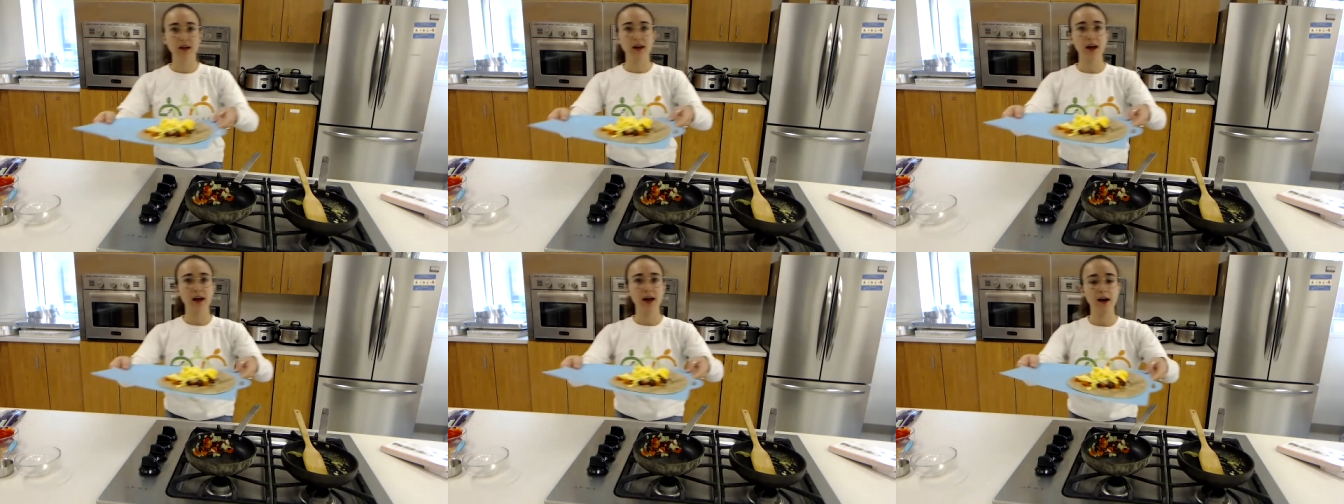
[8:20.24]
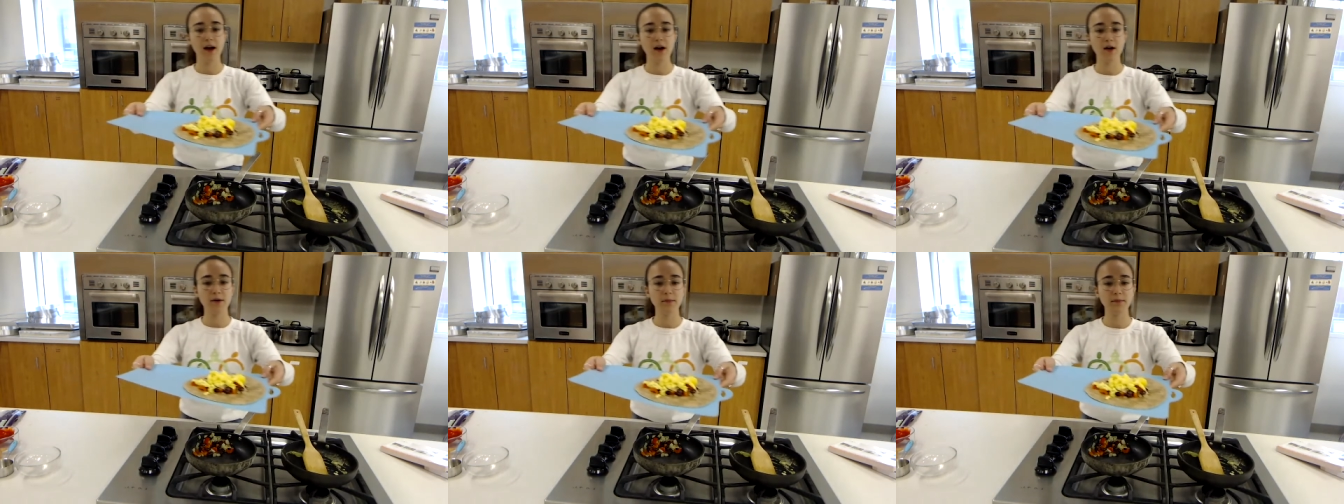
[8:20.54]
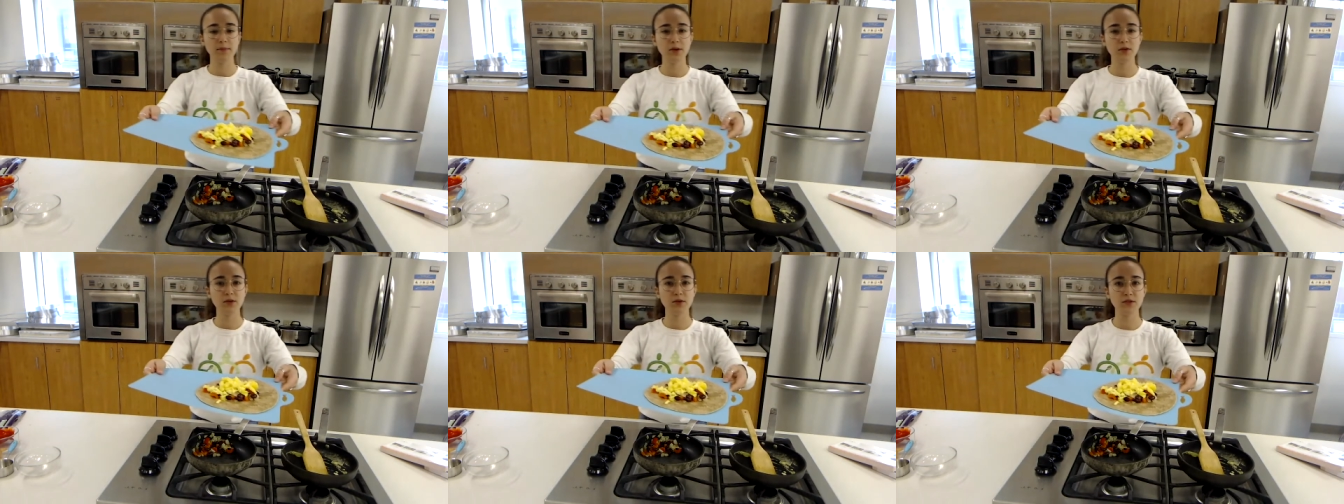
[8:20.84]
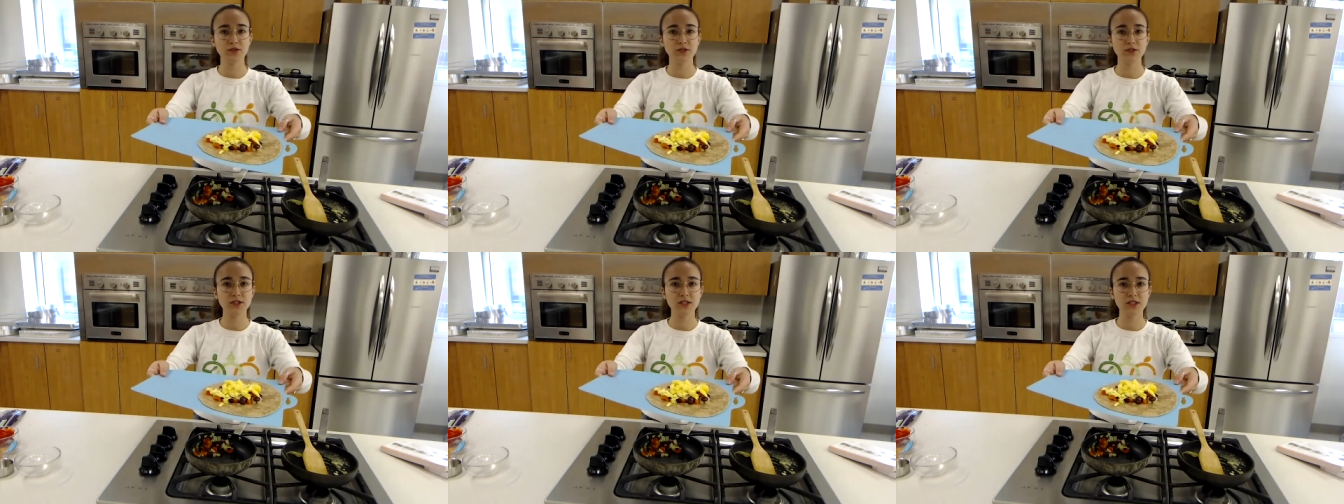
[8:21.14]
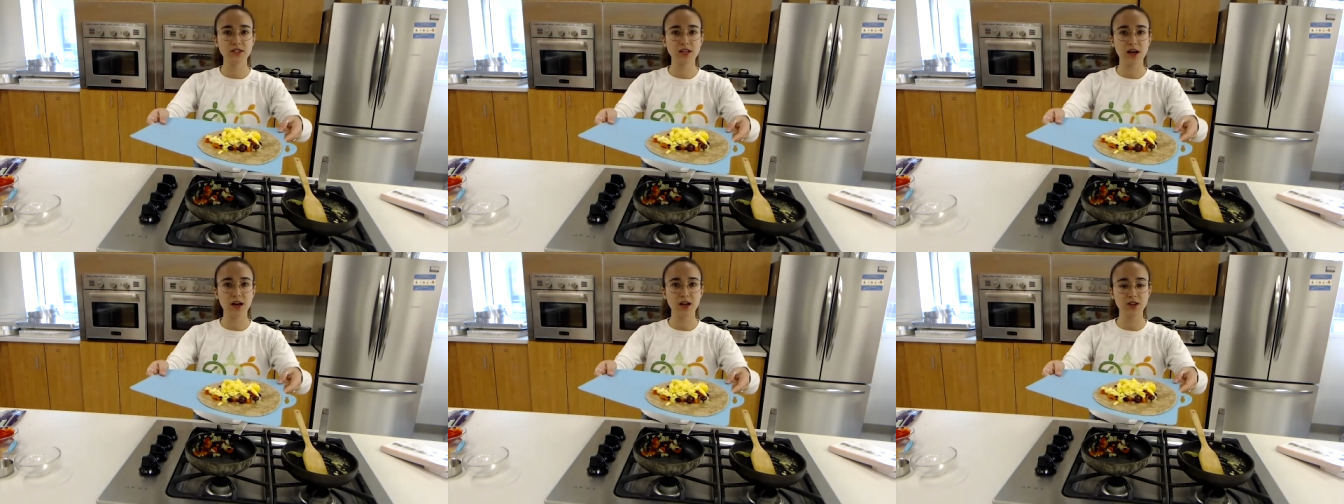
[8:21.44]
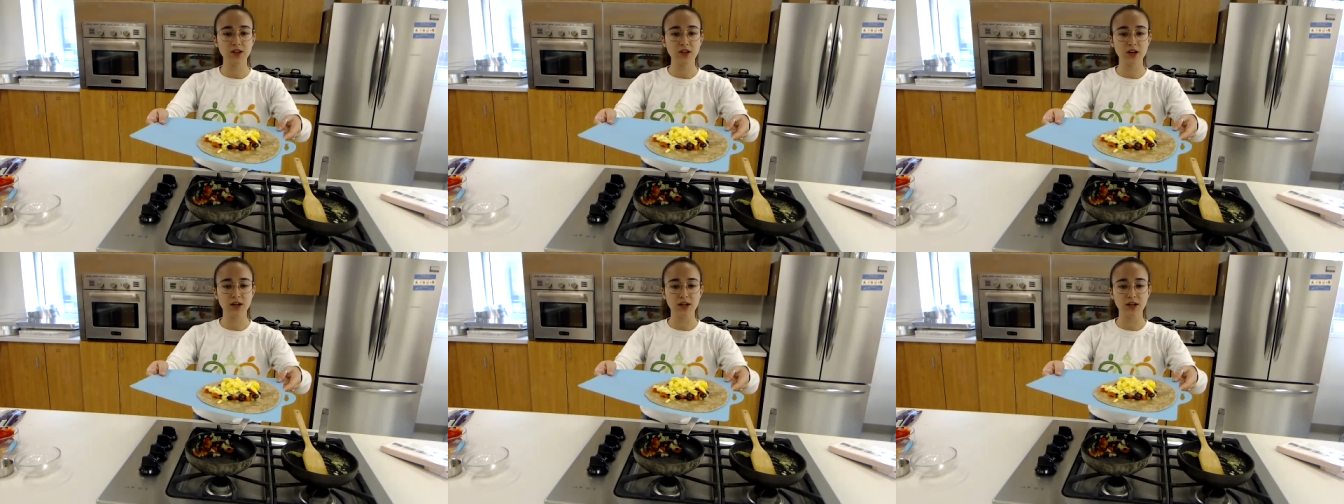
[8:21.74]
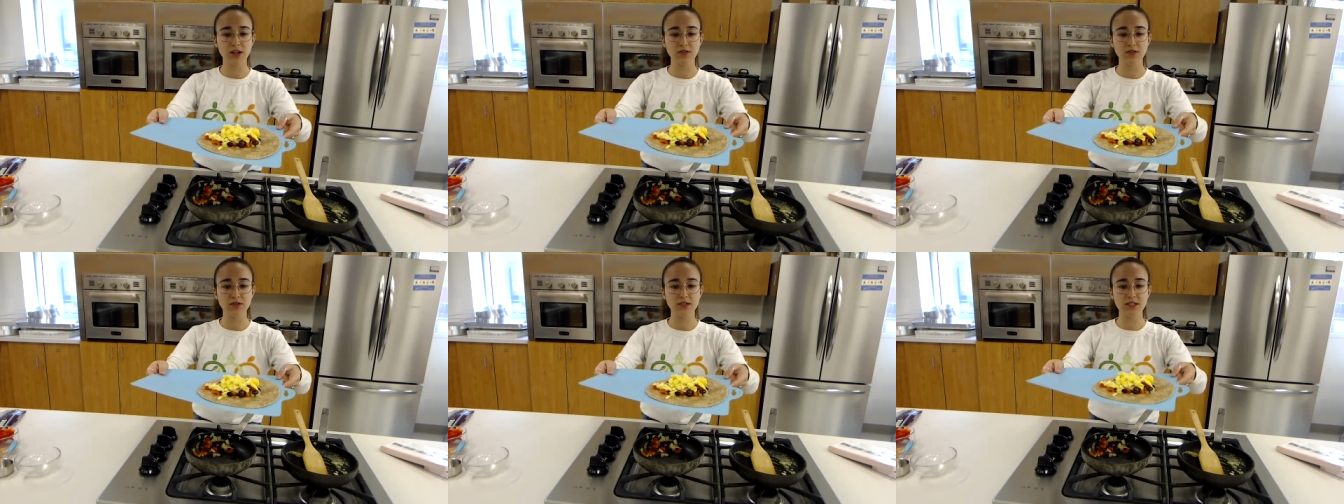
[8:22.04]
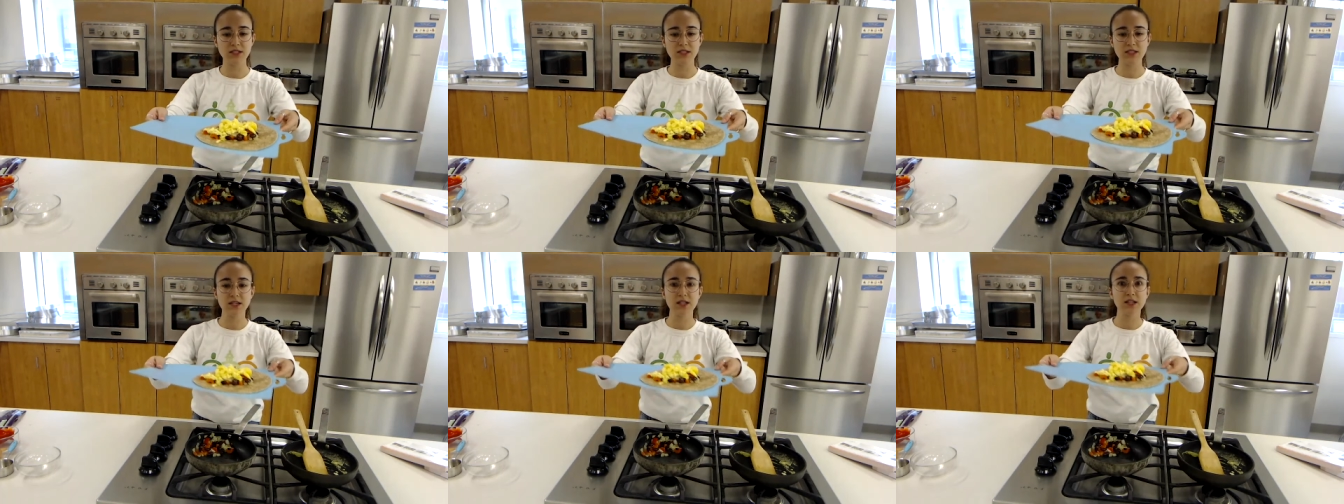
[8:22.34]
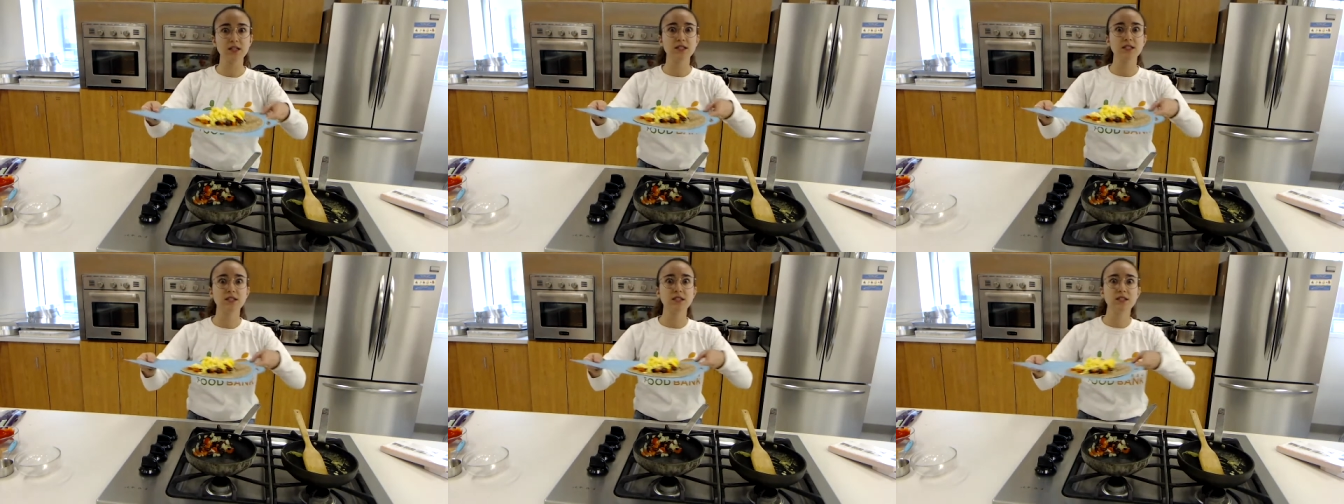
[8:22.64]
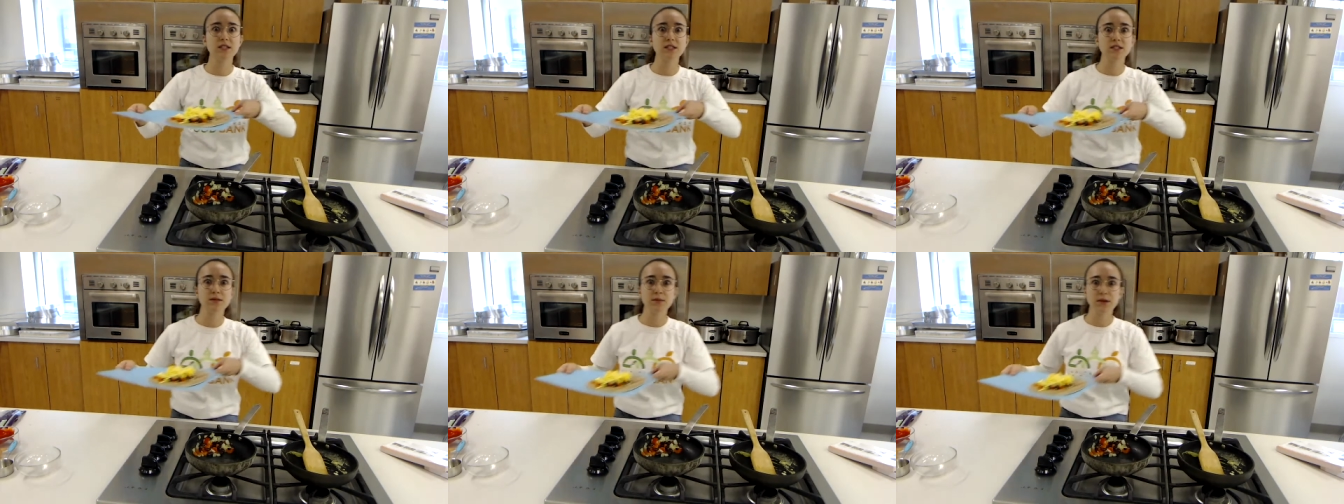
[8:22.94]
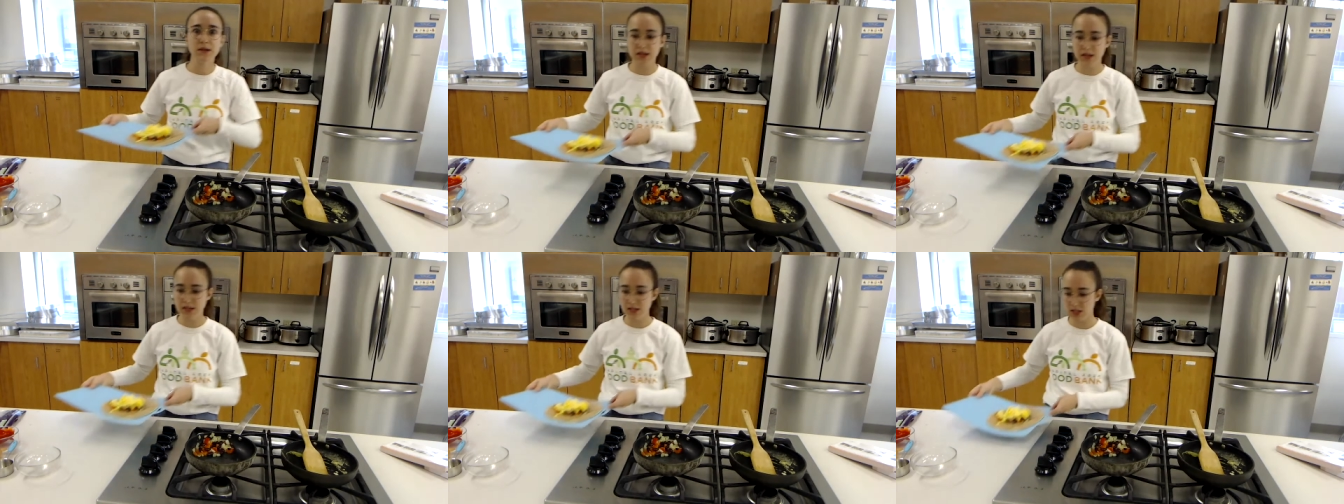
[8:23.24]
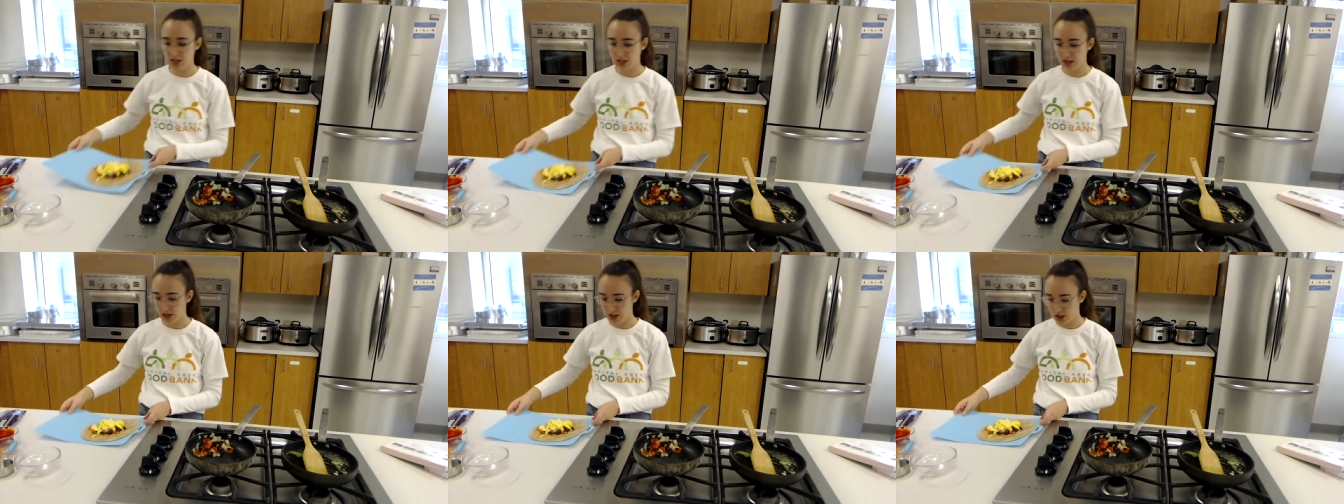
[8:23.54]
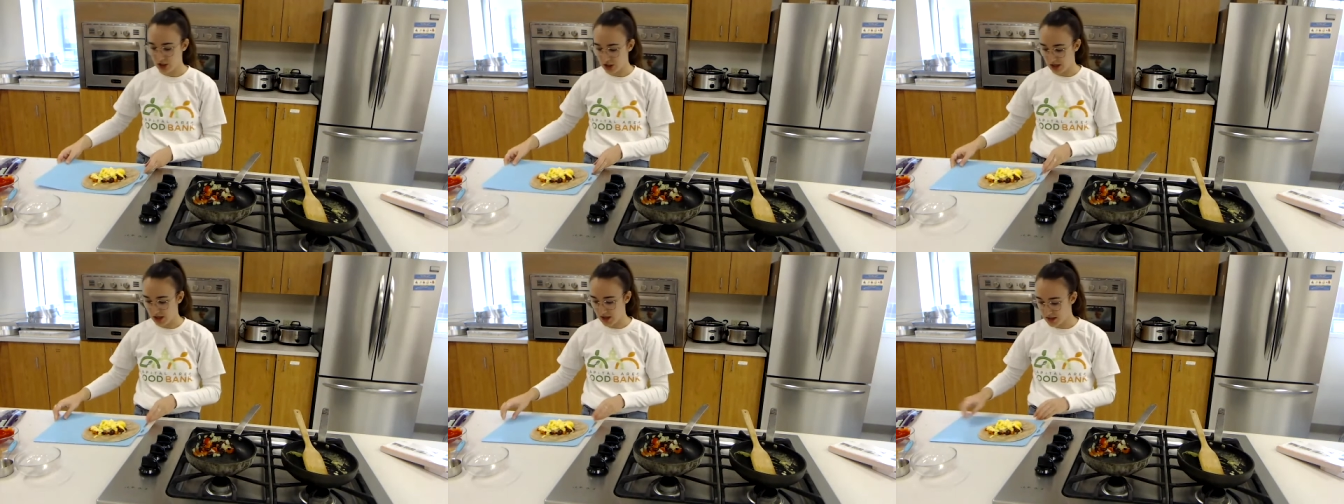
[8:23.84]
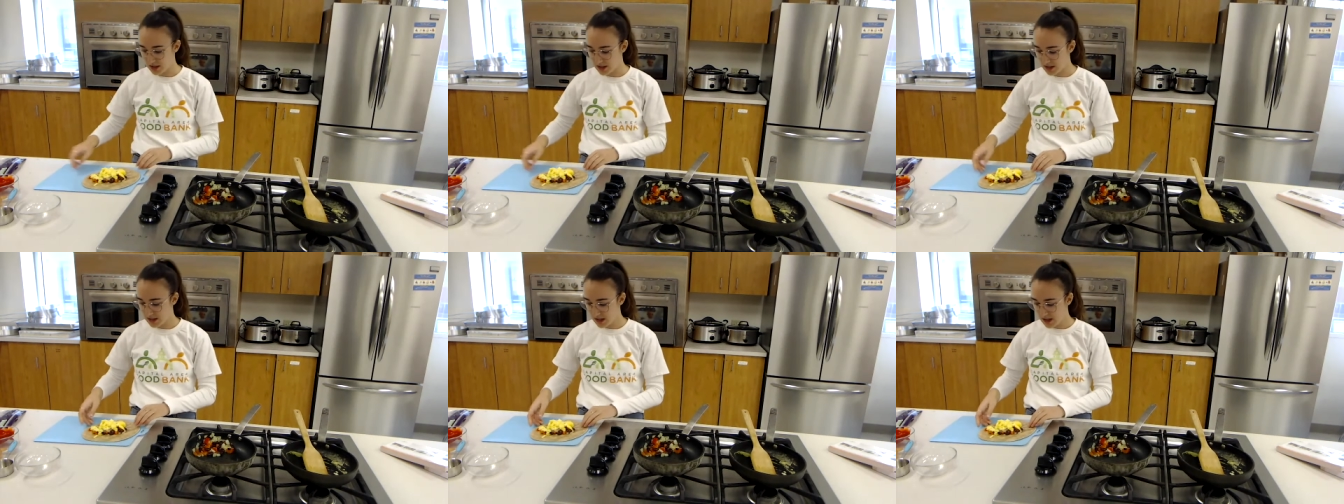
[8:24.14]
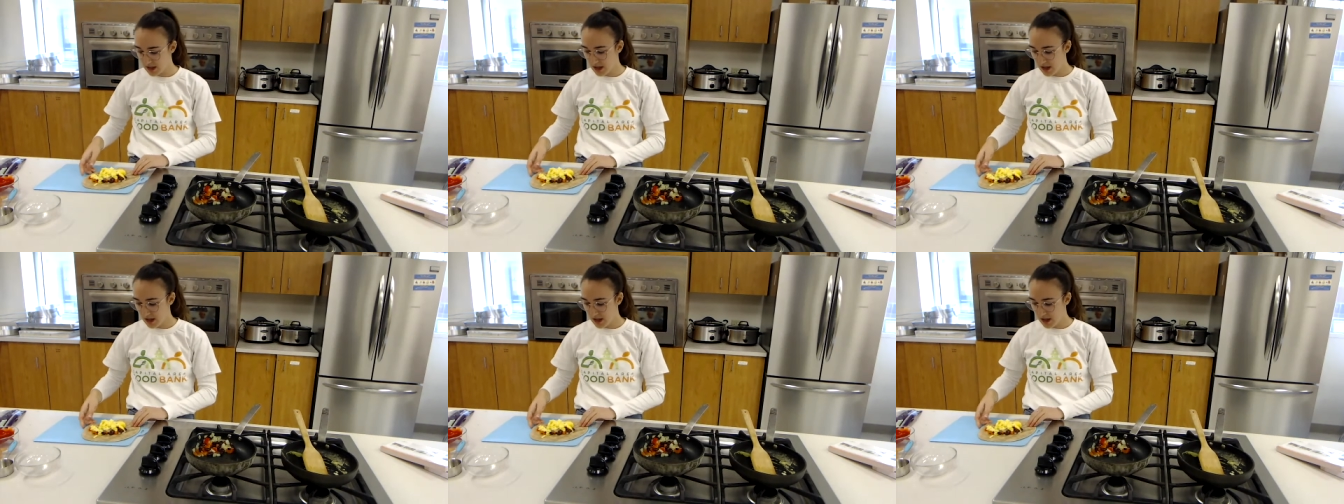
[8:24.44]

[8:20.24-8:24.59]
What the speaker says: How beautiful does that look? And you can see it is steaming and delicious.